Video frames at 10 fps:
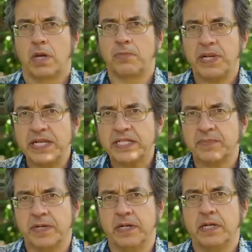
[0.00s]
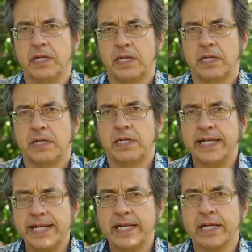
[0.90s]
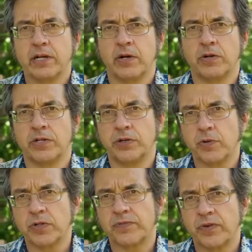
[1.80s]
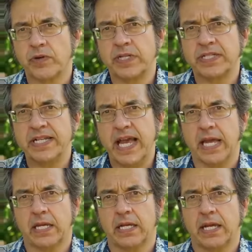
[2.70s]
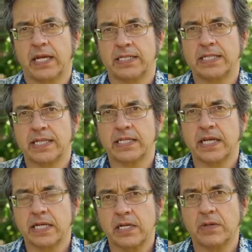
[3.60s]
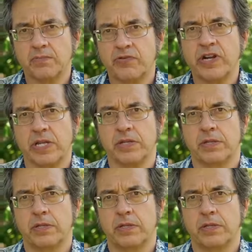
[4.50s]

a policeman kneeling on George Floyd's neck as he says, I can't breathe.